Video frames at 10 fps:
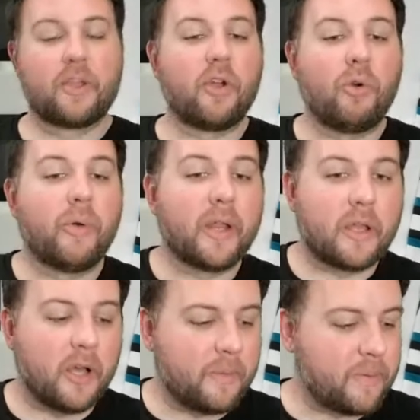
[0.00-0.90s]
go win a
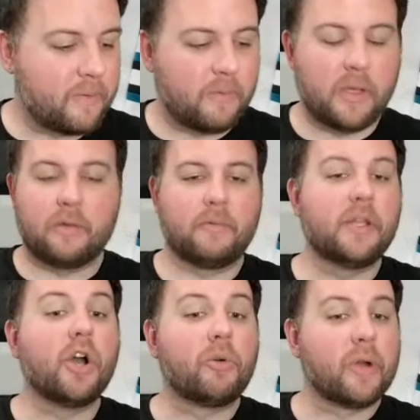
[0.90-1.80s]
cup we we
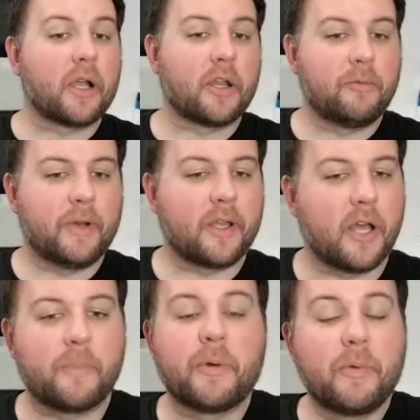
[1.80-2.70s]
know we're not going to win a
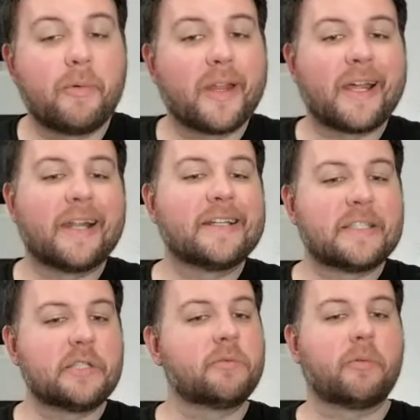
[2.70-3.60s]
cup but we want to kind of
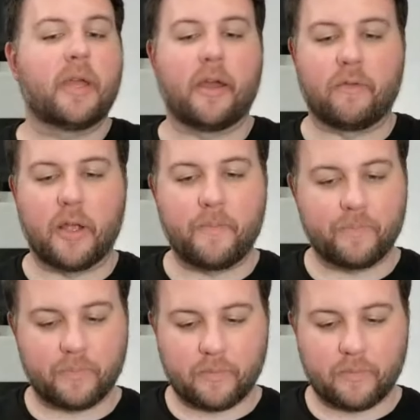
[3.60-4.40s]
see what we have right